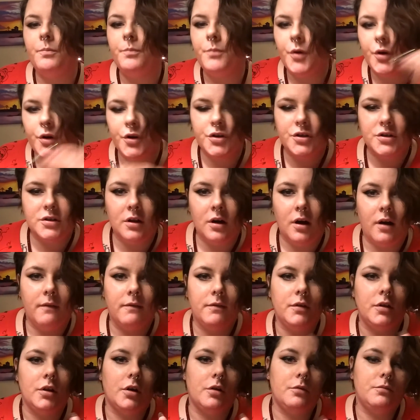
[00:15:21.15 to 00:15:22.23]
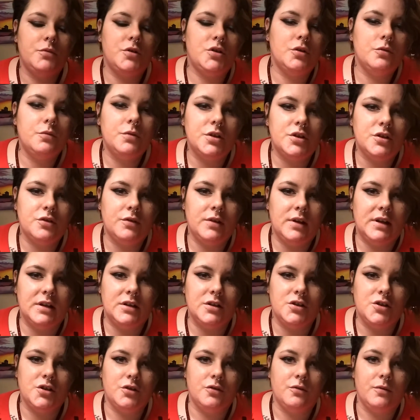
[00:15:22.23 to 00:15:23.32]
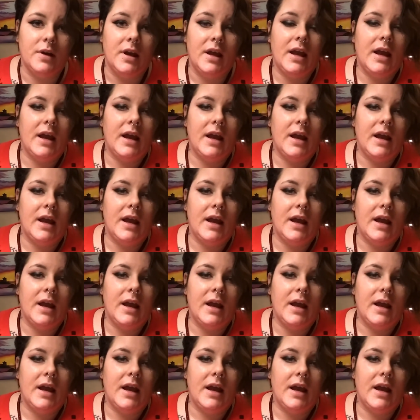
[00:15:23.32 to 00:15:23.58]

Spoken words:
push the envelope, do what you need to do,